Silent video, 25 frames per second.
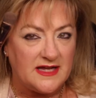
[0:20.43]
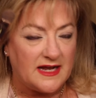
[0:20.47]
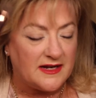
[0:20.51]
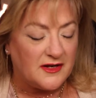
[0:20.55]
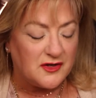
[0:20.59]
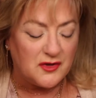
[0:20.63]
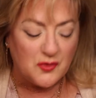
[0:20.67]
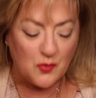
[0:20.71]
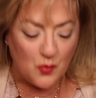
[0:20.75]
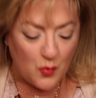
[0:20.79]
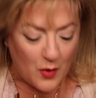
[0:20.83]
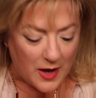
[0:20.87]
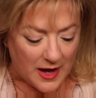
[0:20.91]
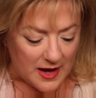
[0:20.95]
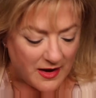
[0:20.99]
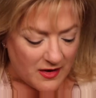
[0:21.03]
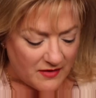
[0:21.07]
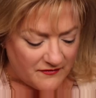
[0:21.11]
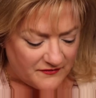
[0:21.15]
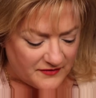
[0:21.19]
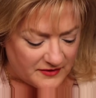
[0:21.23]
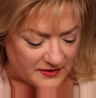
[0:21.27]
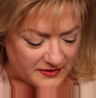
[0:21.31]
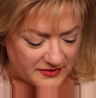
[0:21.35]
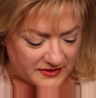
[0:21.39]
I don't know why I
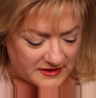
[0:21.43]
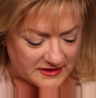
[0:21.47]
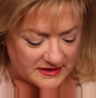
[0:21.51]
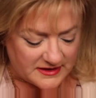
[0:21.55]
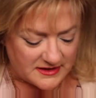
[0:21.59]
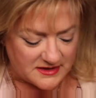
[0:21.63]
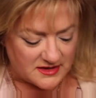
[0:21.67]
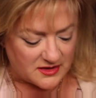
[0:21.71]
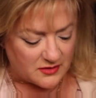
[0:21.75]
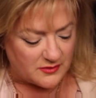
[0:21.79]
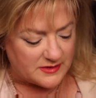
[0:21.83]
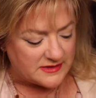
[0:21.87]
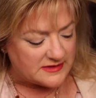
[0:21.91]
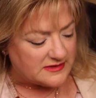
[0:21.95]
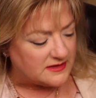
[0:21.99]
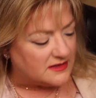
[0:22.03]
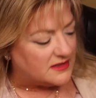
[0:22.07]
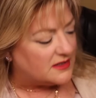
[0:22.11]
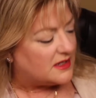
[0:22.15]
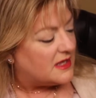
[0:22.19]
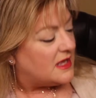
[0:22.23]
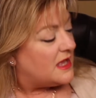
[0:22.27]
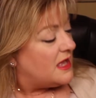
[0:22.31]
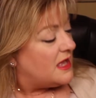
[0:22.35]
feel the need to always look.